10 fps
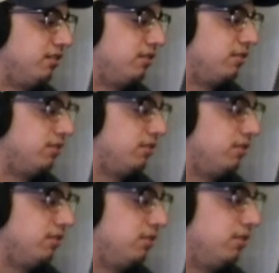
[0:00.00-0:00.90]

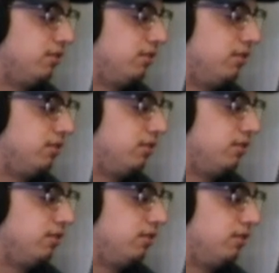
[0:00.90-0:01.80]

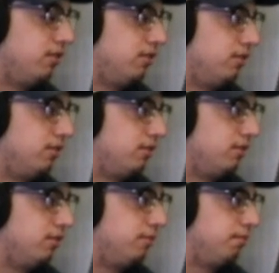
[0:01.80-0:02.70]

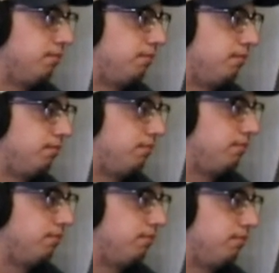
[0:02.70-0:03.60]

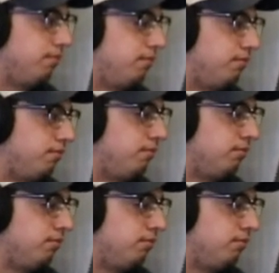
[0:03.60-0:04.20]
The person shown says nothing.